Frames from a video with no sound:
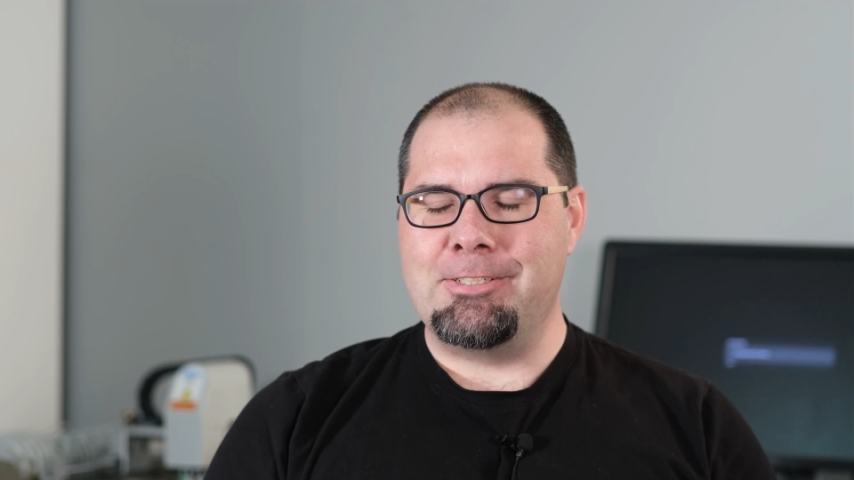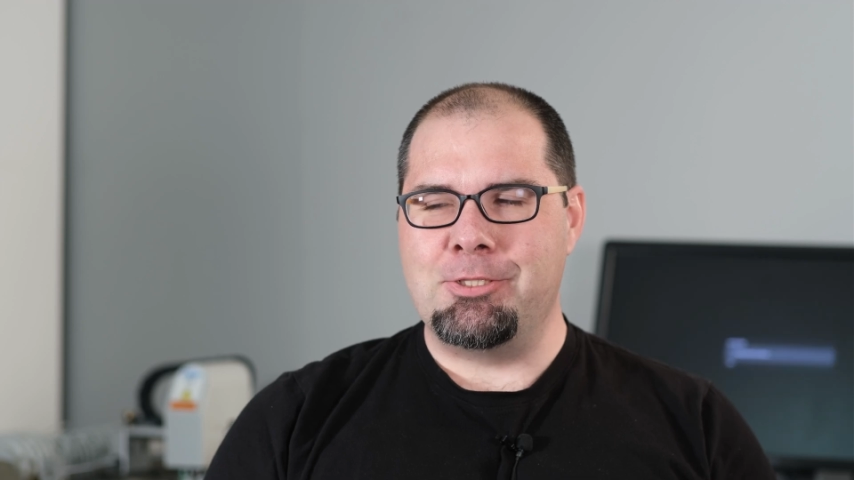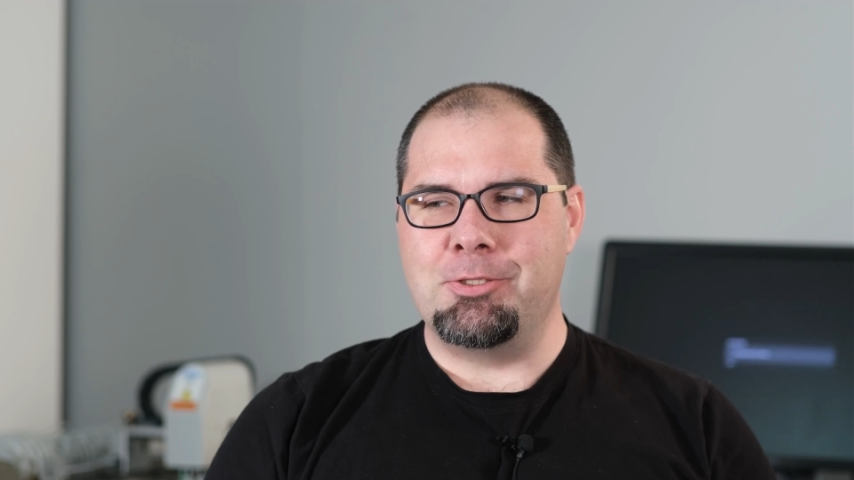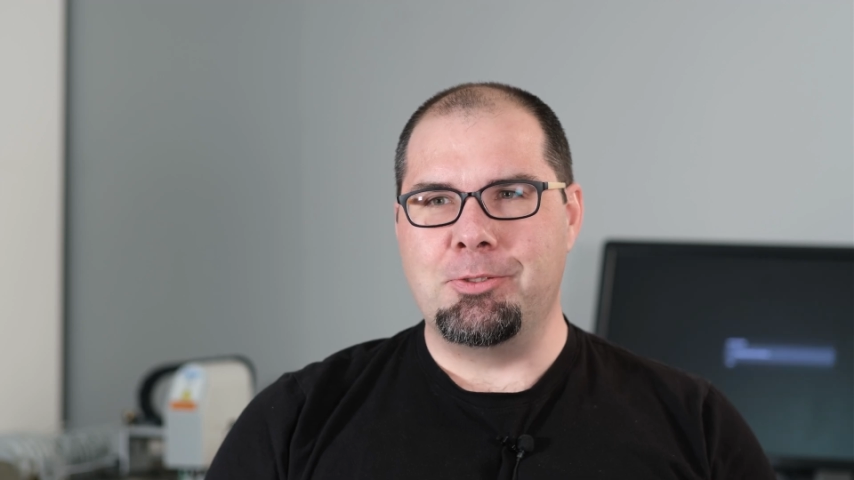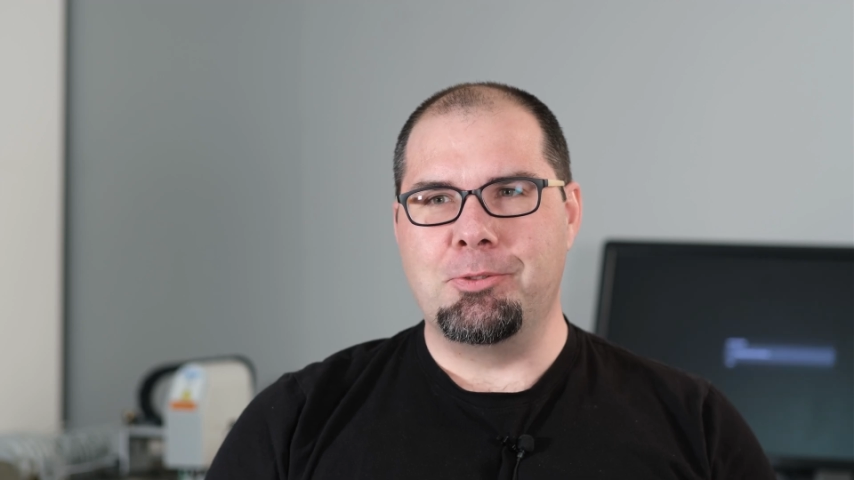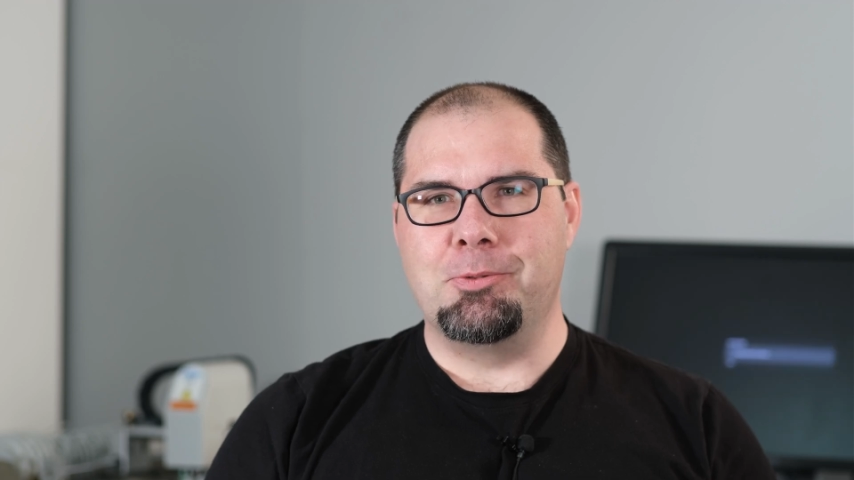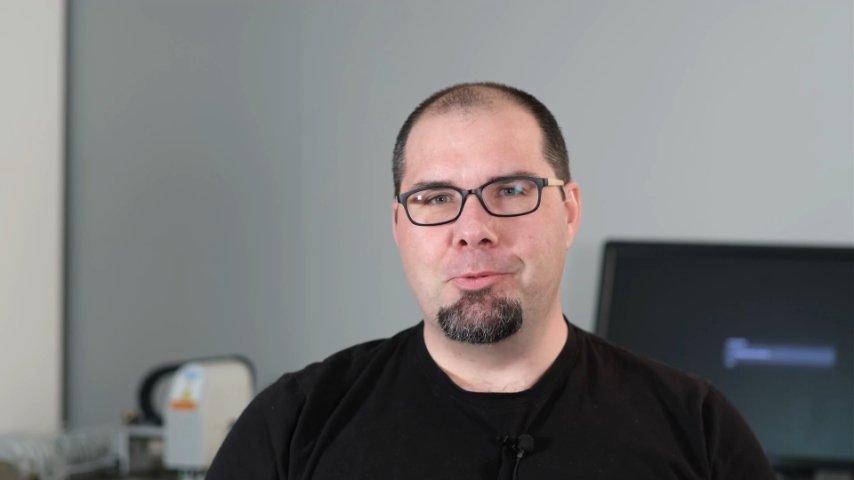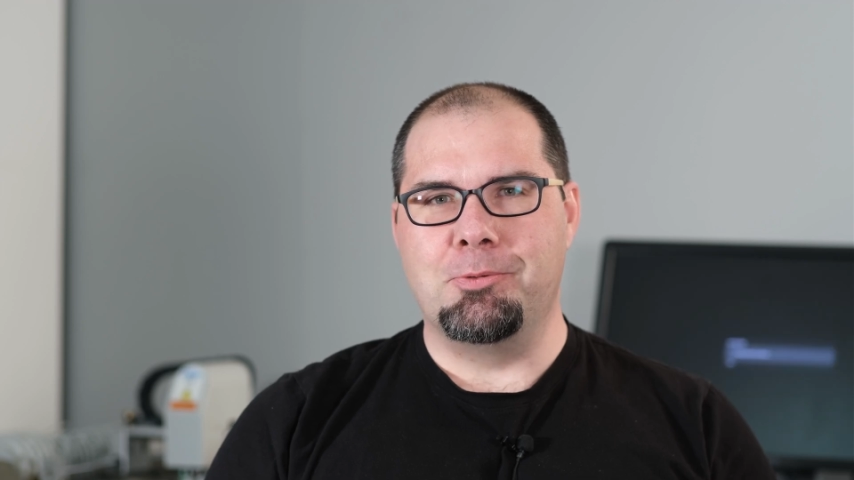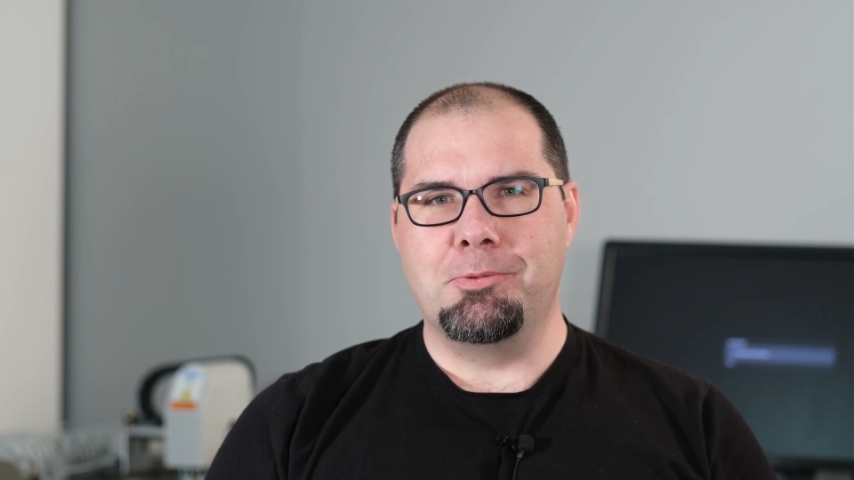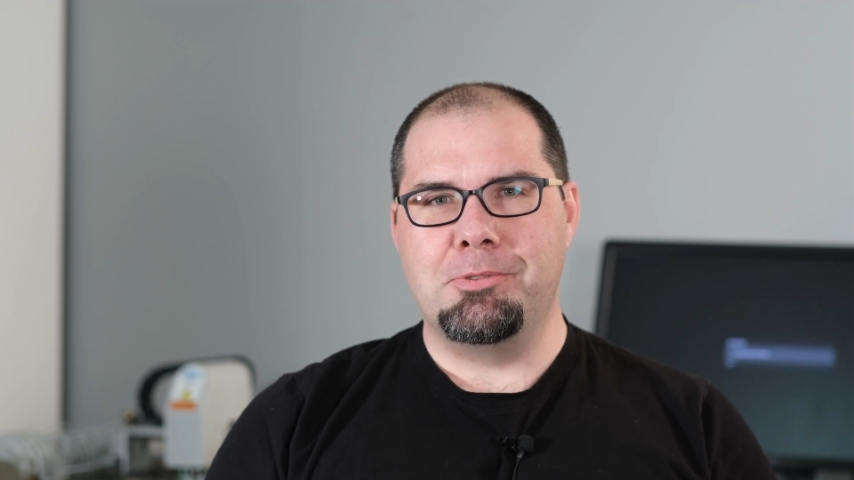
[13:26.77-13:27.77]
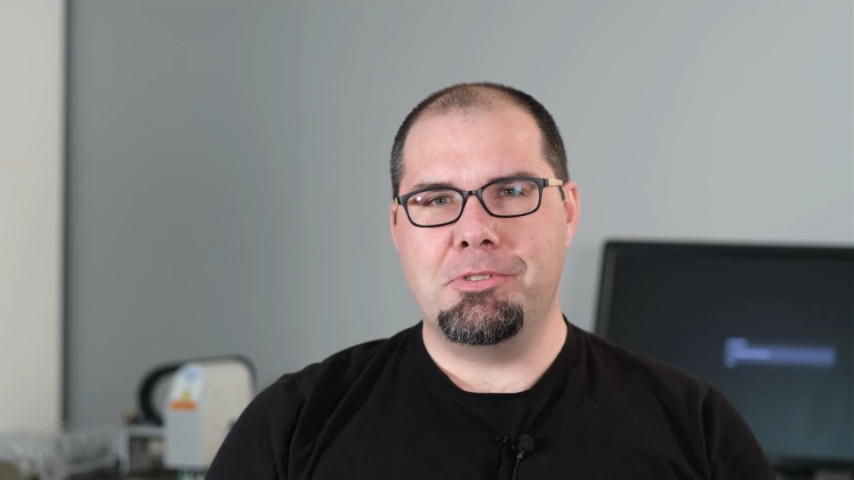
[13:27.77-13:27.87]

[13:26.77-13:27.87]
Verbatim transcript: to